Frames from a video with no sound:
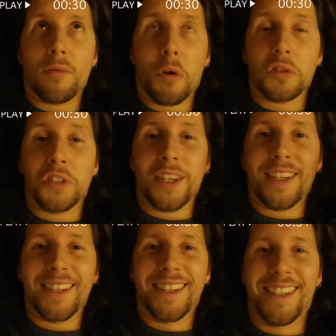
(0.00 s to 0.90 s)
Roxy.
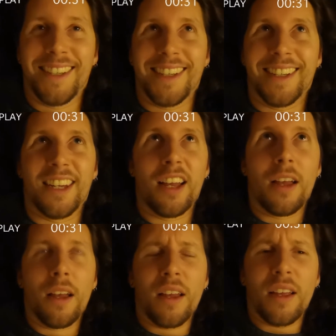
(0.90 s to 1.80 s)

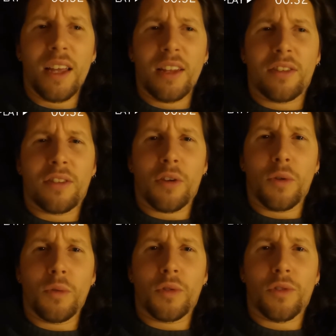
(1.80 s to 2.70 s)
It's
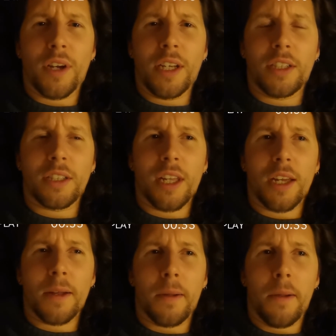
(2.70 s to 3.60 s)
so strange
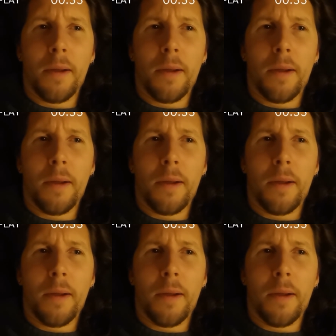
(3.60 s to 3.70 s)
that,